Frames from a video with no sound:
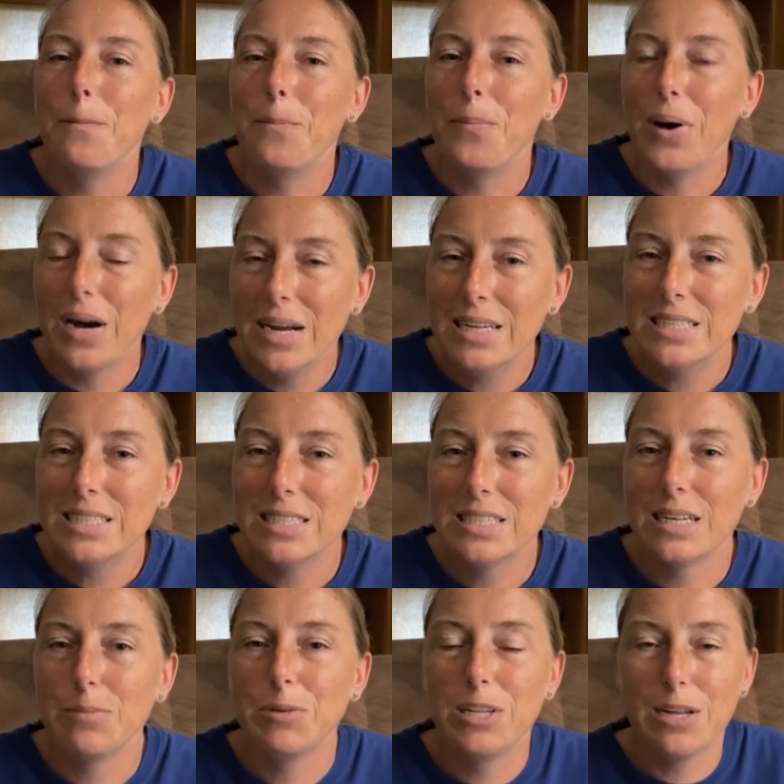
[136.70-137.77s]
but
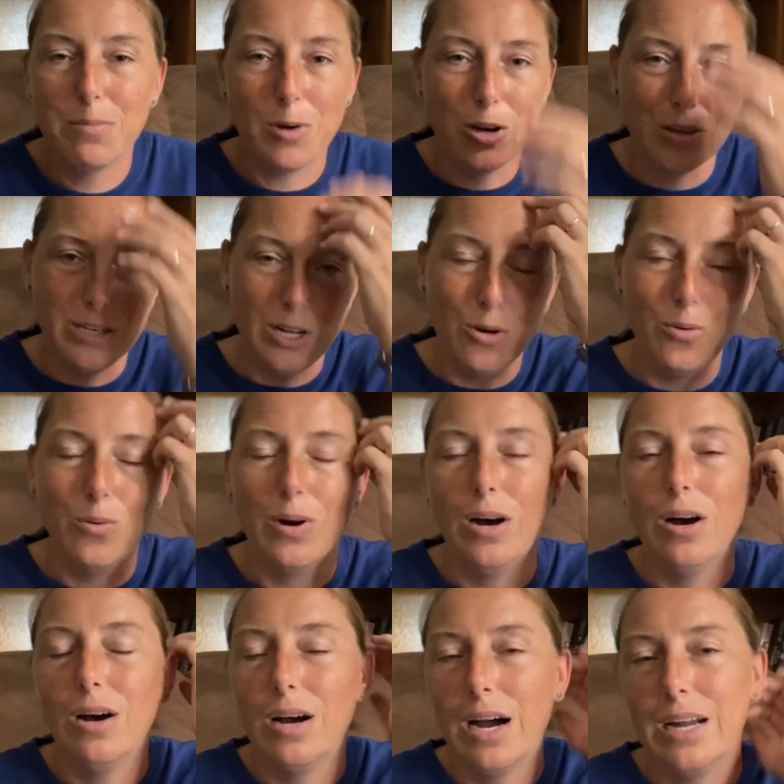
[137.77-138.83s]
some of them
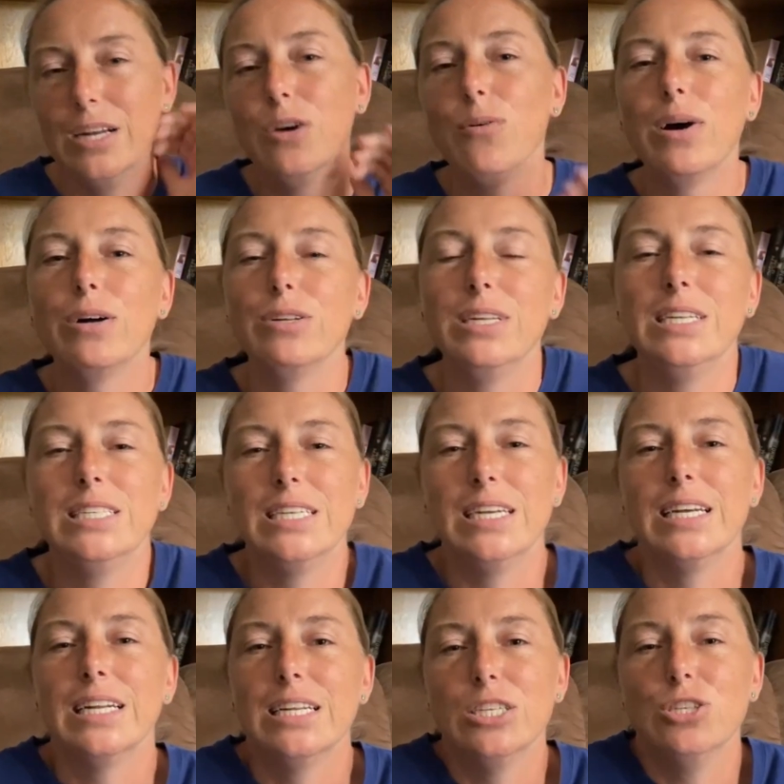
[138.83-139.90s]
I know I'll need to
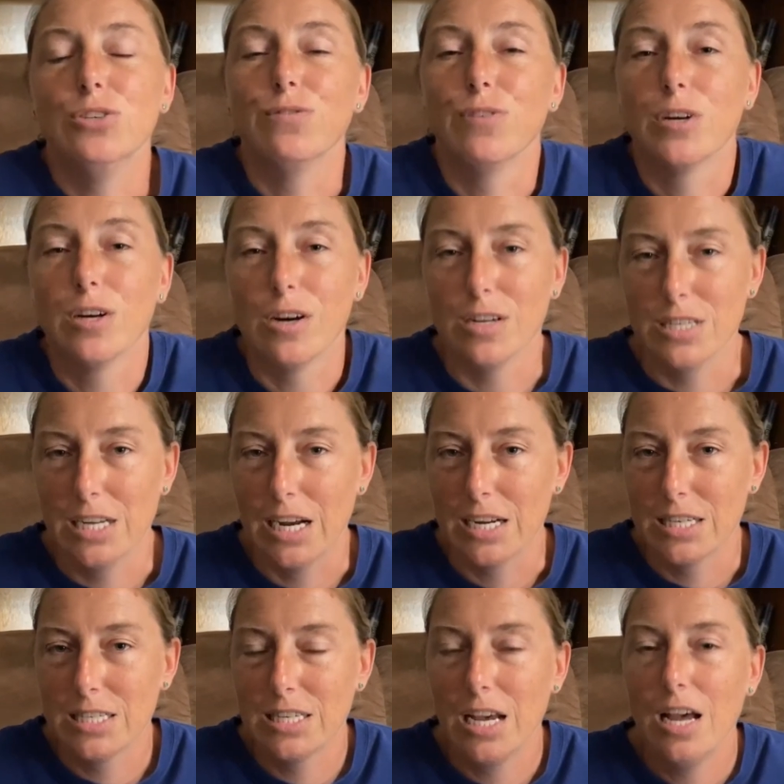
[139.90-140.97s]
get into for
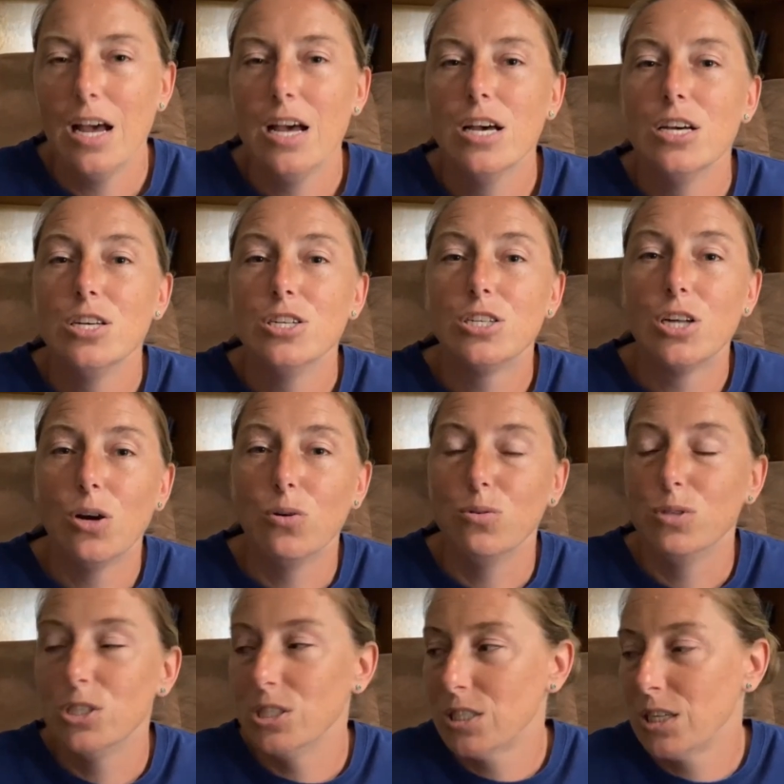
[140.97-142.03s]
context. So
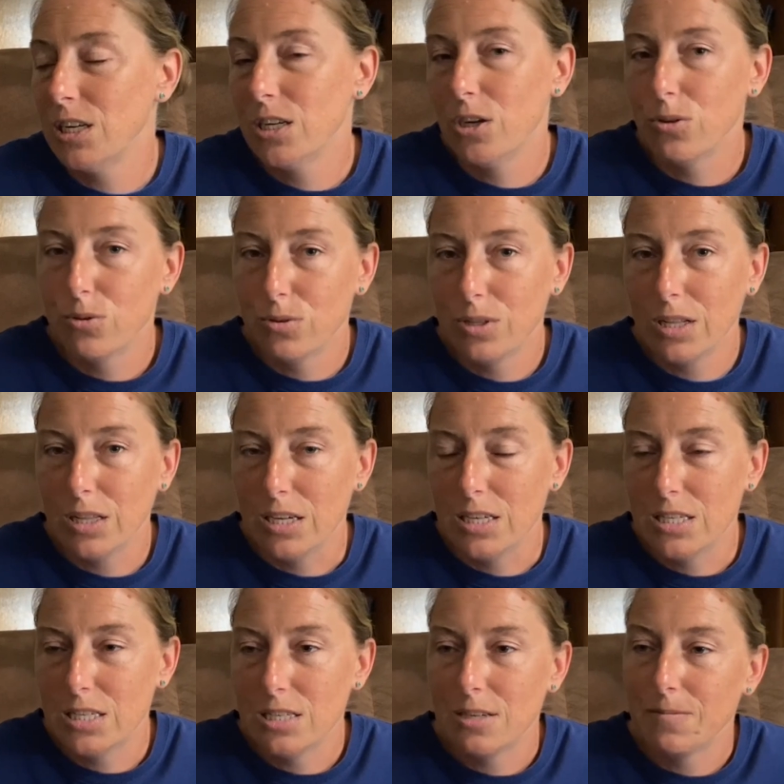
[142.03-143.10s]
just gonna go through the
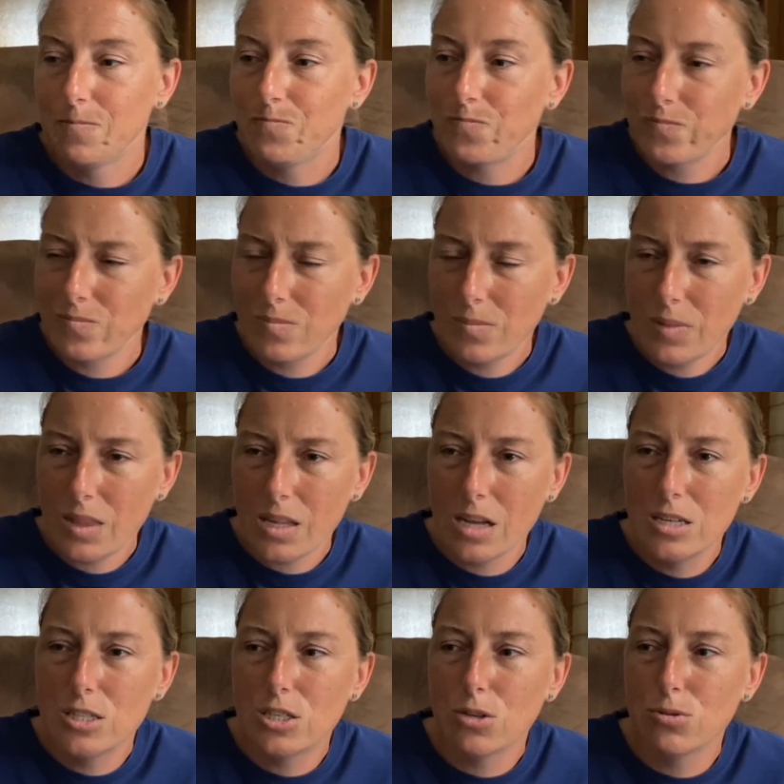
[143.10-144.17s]
list.
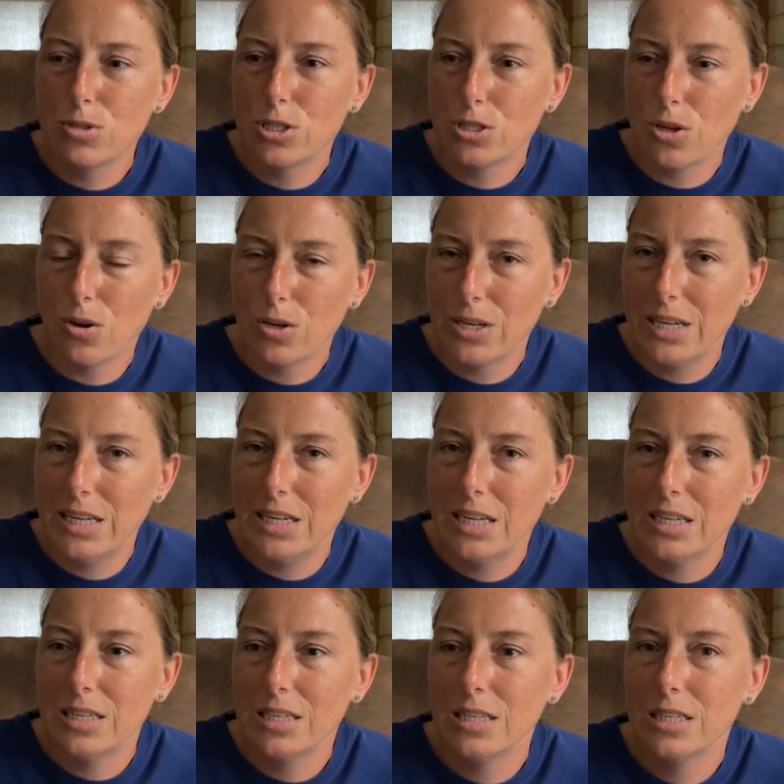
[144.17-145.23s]
So starting,
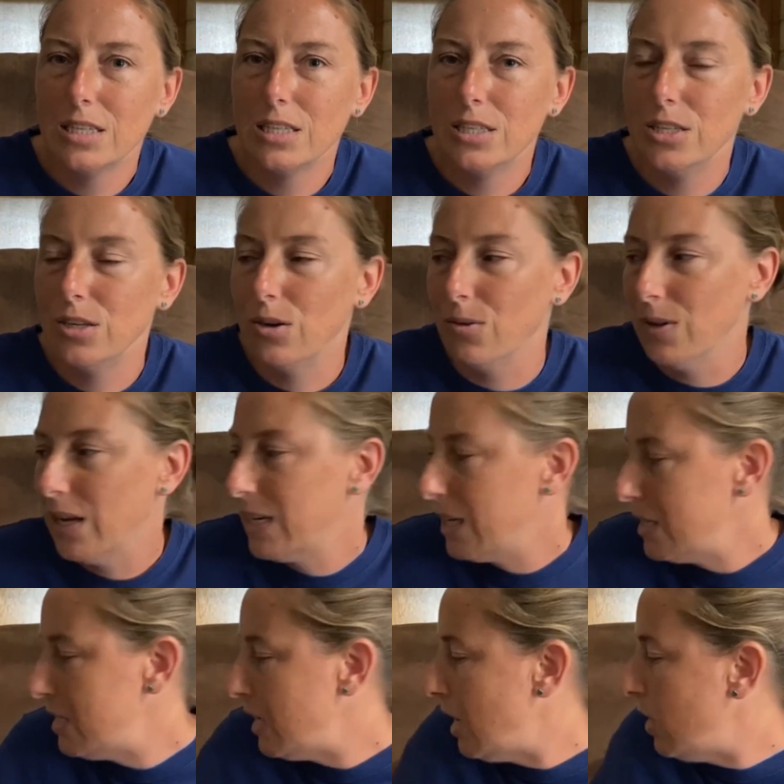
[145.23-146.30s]
like I
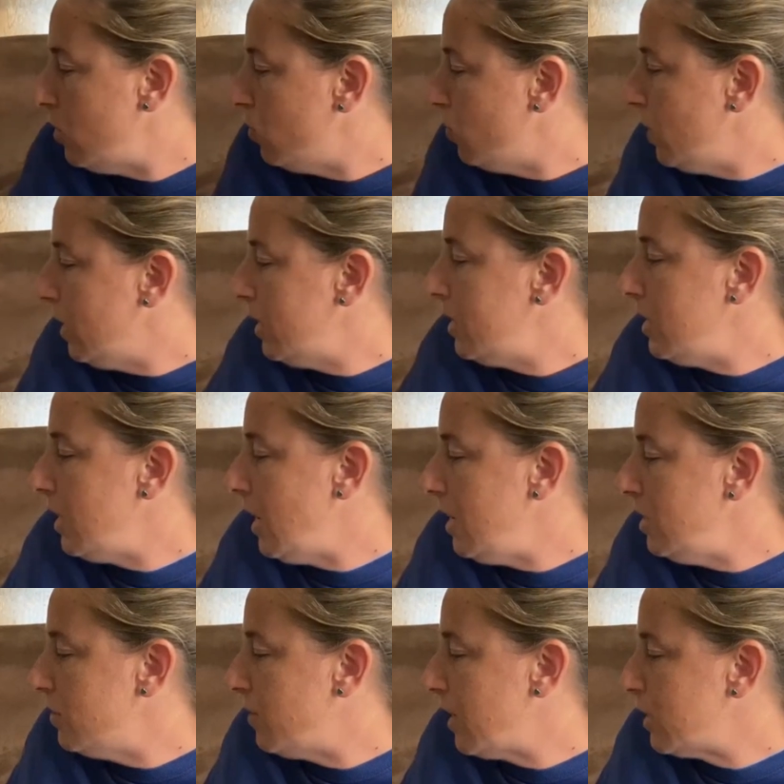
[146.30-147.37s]
said, with the
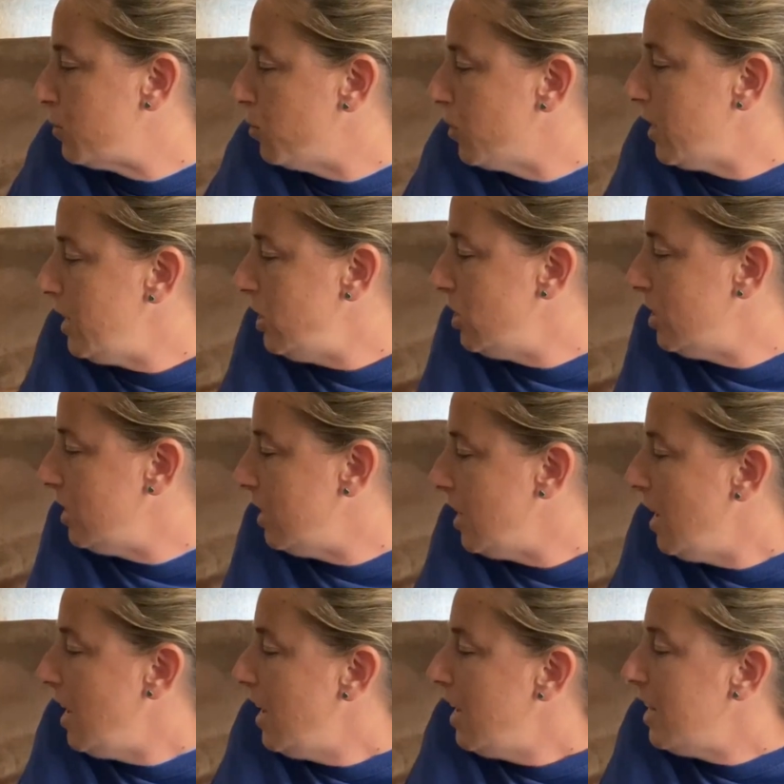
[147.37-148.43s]
Age of Exploration,
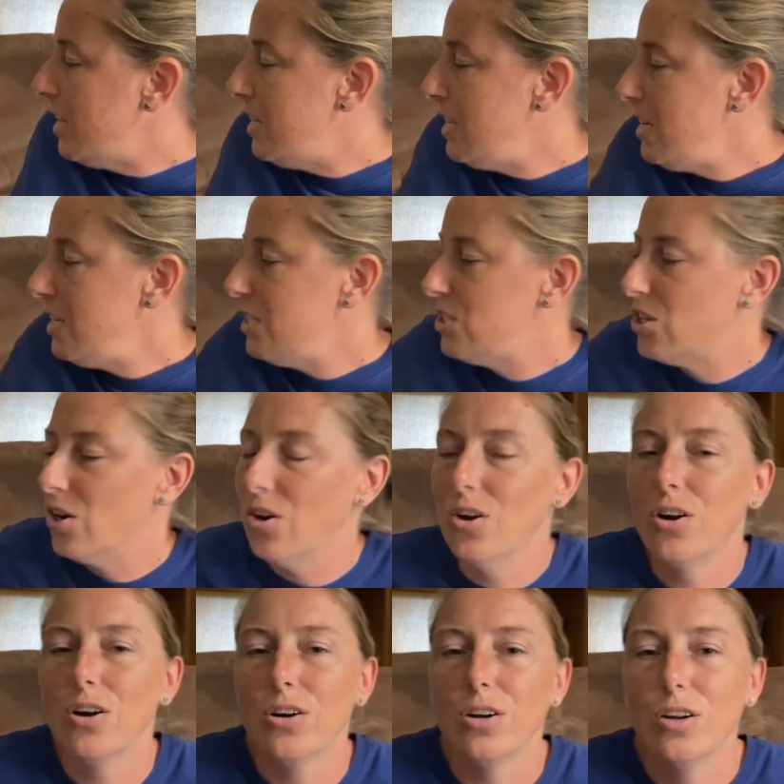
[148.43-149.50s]
these
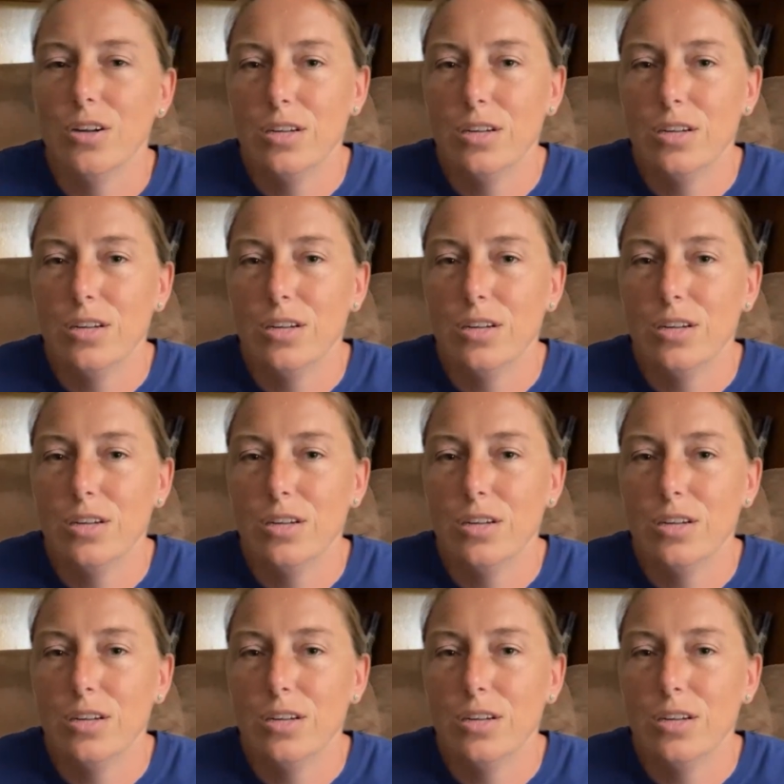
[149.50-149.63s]
are